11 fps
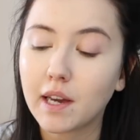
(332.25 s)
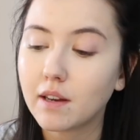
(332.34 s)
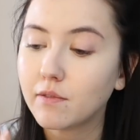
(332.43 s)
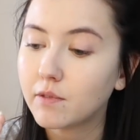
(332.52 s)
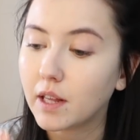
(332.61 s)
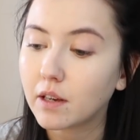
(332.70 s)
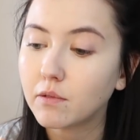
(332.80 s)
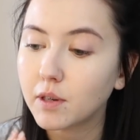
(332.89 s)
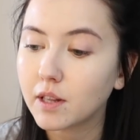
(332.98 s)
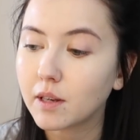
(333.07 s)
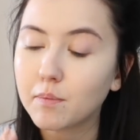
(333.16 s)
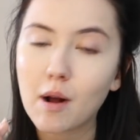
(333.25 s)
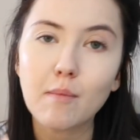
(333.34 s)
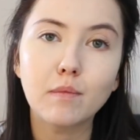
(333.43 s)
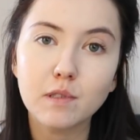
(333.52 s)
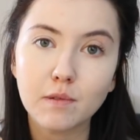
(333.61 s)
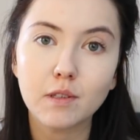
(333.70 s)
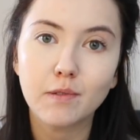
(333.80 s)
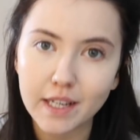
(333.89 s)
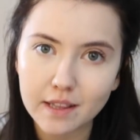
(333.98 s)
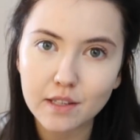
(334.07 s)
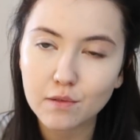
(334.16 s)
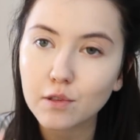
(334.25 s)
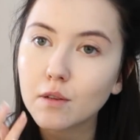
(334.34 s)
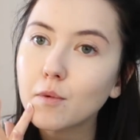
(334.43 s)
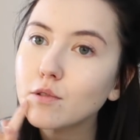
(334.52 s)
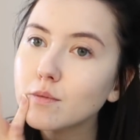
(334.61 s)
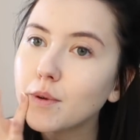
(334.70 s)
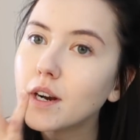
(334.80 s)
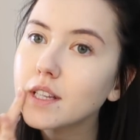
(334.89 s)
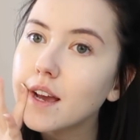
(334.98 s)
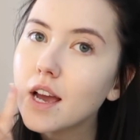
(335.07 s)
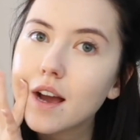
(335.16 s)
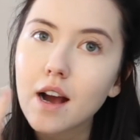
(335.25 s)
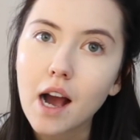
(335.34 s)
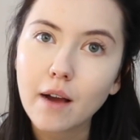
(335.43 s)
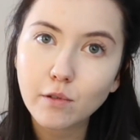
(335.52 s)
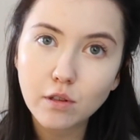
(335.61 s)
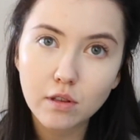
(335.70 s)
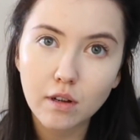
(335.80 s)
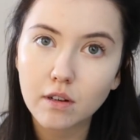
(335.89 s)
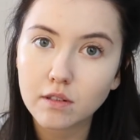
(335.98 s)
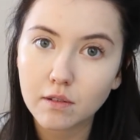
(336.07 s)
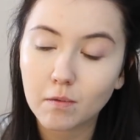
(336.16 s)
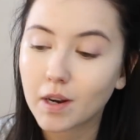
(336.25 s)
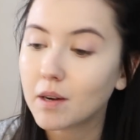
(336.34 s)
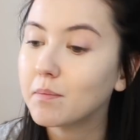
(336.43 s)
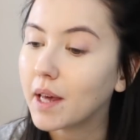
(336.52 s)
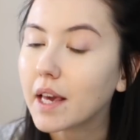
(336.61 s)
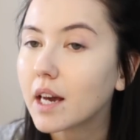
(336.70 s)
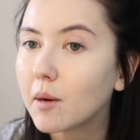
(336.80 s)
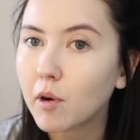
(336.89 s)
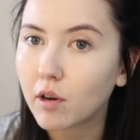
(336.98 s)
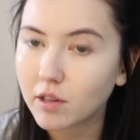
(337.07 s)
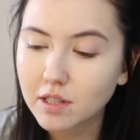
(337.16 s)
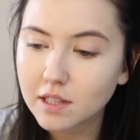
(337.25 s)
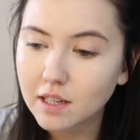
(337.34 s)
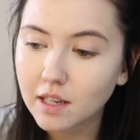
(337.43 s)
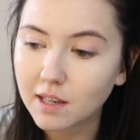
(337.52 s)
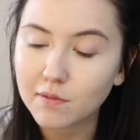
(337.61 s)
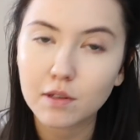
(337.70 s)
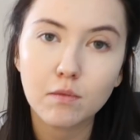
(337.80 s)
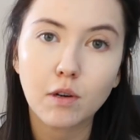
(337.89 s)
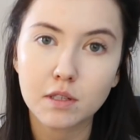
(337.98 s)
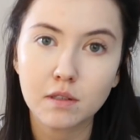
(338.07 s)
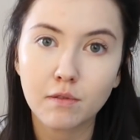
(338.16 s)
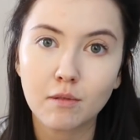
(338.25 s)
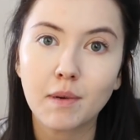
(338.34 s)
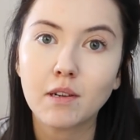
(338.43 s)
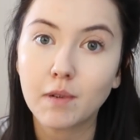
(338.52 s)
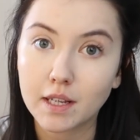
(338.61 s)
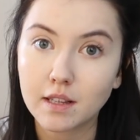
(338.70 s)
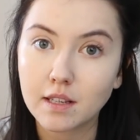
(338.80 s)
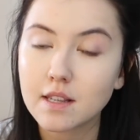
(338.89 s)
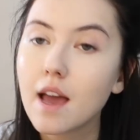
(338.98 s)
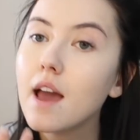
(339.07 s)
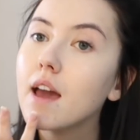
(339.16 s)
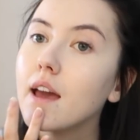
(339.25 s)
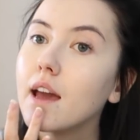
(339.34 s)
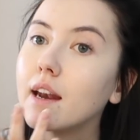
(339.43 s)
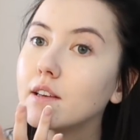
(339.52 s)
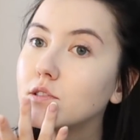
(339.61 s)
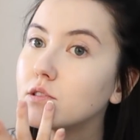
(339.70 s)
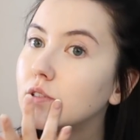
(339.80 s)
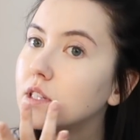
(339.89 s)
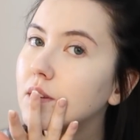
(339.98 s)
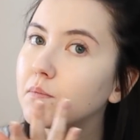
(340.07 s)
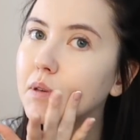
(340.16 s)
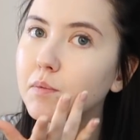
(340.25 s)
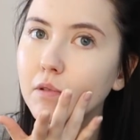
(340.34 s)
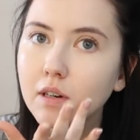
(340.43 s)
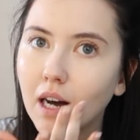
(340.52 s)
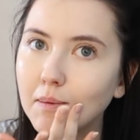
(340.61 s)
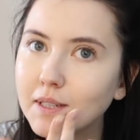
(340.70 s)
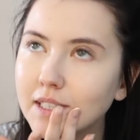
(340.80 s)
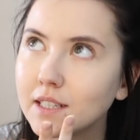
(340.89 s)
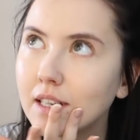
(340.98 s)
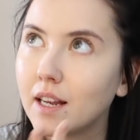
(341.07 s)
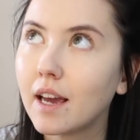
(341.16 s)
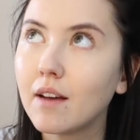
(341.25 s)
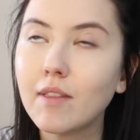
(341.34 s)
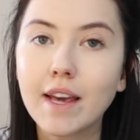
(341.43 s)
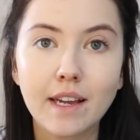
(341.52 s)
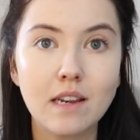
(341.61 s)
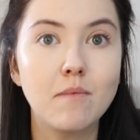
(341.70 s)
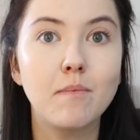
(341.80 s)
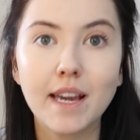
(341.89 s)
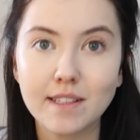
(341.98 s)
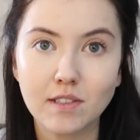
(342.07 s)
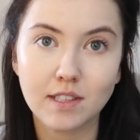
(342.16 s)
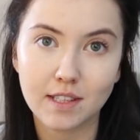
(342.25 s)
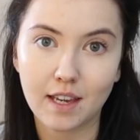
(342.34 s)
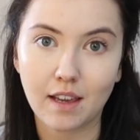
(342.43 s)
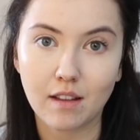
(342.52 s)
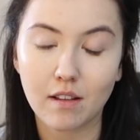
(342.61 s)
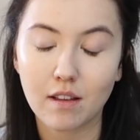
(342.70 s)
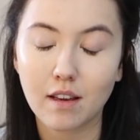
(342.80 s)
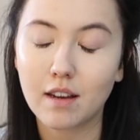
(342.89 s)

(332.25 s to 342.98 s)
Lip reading: I have like really problems with redness for the most part. I would not wear makeup, honestly, if it wasn't for my redness. And I saw some people commenting that I have like an amazing skin.